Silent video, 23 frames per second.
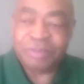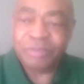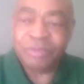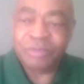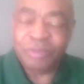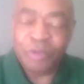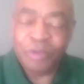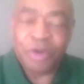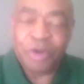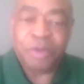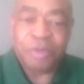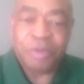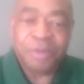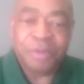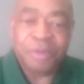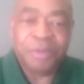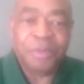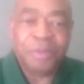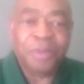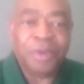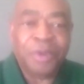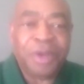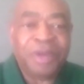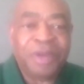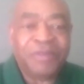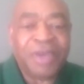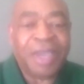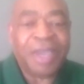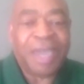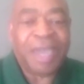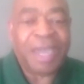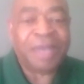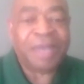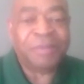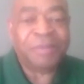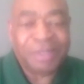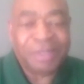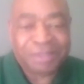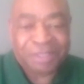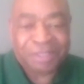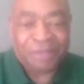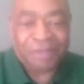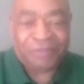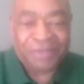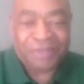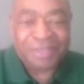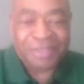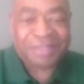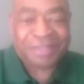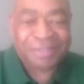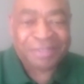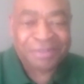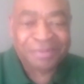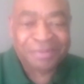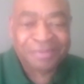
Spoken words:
wondering, what have I gotten myself into?